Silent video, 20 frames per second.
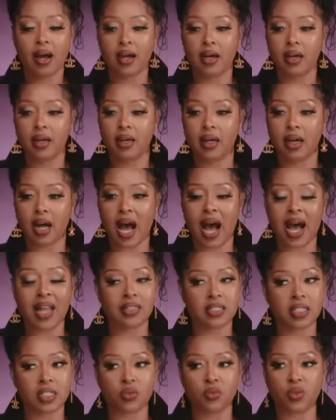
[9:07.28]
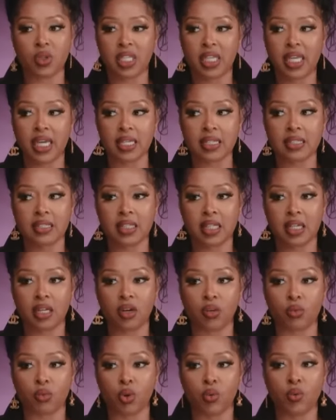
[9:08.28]
disclosure of everything, some people
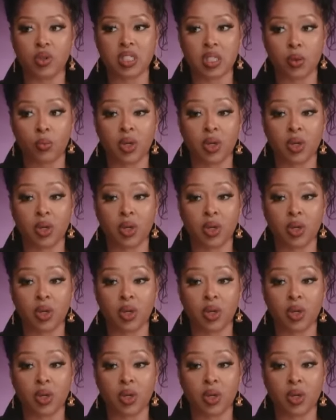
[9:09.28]
are wondering